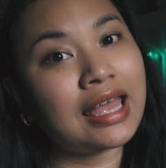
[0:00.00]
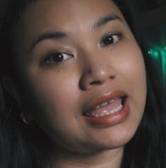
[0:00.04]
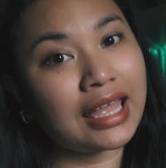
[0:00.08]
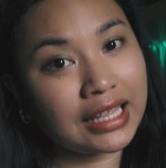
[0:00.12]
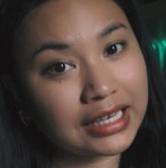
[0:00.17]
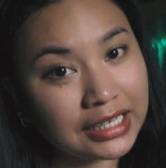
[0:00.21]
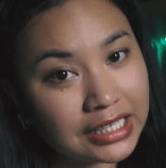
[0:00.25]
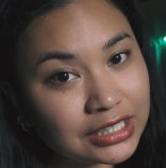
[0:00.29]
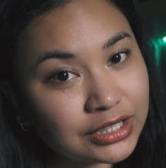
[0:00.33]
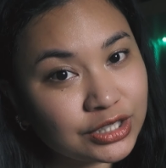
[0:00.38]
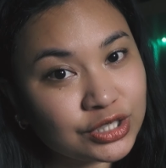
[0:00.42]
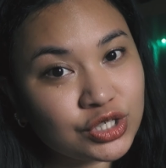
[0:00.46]

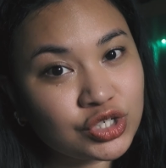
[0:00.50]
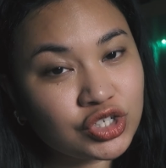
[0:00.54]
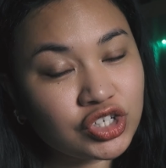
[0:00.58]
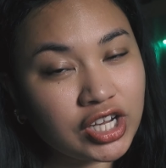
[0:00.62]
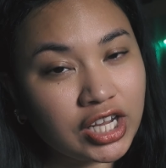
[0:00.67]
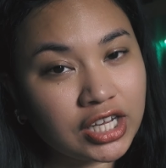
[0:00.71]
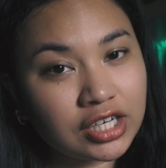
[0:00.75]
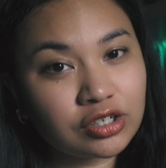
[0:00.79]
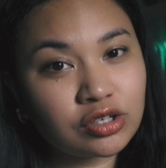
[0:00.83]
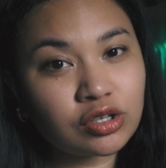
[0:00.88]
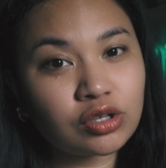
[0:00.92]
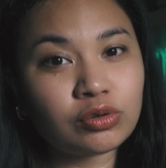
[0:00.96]
And in this
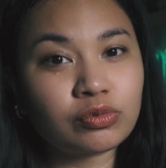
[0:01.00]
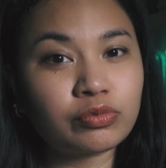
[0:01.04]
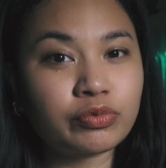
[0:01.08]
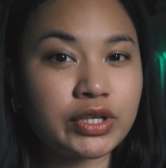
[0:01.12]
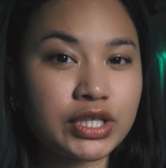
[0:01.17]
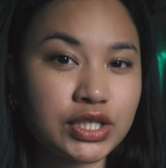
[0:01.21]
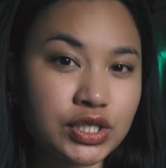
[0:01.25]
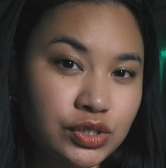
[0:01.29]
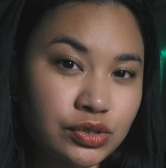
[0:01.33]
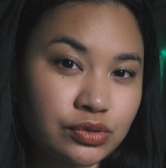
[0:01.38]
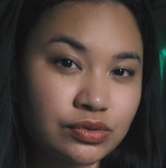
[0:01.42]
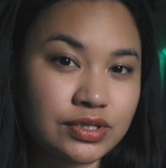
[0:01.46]
channel, we
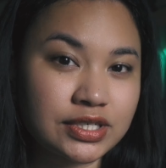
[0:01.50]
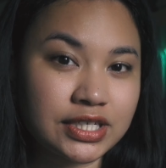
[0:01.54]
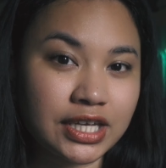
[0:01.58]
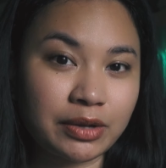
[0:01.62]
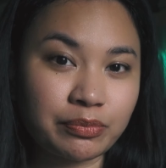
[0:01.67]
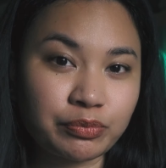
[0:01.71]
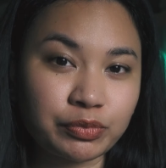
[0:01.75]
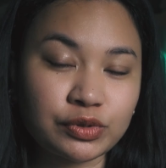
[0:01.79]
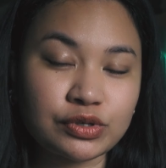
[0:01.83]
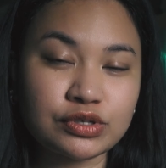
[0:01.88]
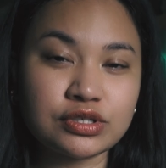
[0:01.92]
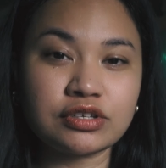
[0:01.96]
do
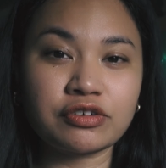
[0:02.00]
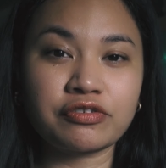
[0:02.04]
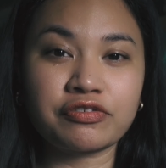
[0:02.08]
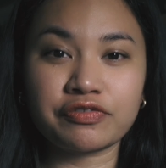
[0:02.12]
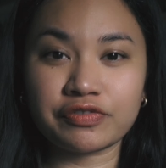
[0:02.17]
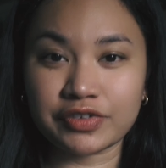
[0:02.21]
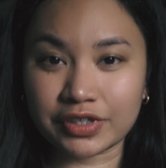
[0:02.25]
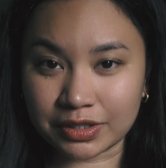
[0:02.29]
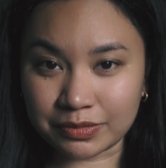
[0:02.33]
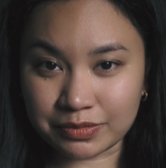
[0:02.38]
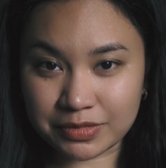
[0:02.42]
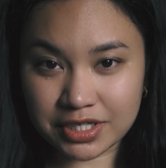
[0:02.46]
samples of
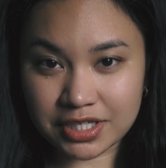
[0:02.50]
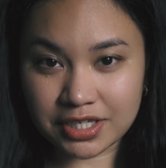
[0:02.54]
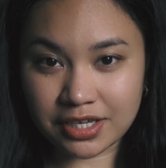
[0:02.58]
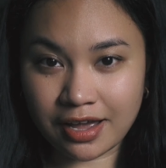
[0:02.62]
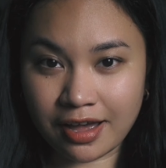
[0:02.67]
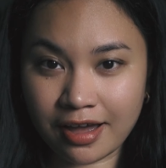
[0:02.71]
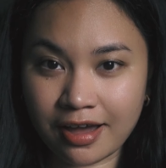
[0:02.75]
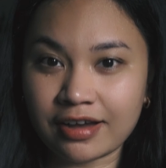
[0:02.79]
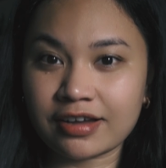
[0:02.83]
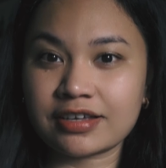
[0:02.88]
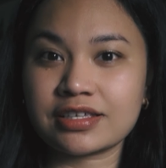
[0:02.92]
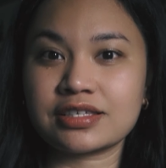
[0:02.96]
film
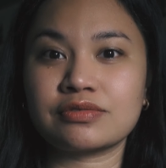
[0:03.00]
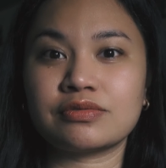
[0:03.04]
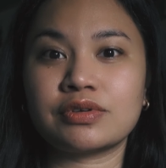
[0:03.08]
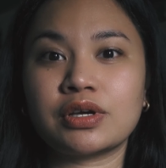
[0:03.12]
stocks.